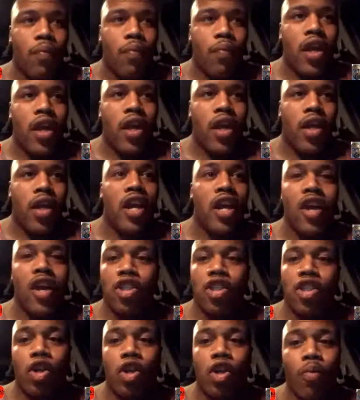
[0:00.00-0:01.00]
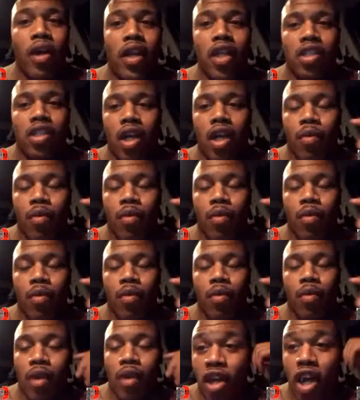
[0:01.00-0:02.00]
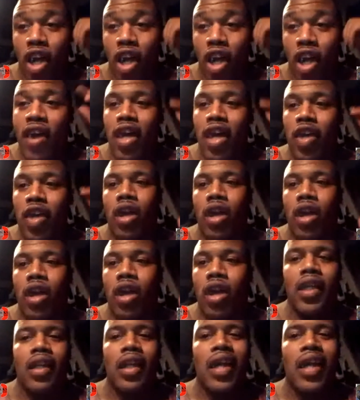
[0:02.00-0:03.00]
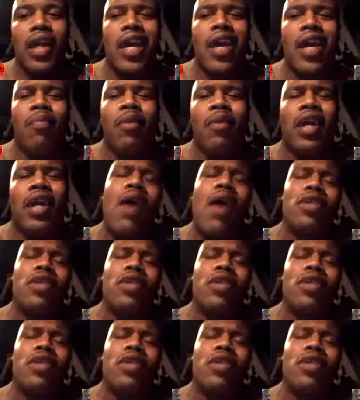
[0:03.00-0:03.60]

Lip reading: They are tremendous in production value and everything like that.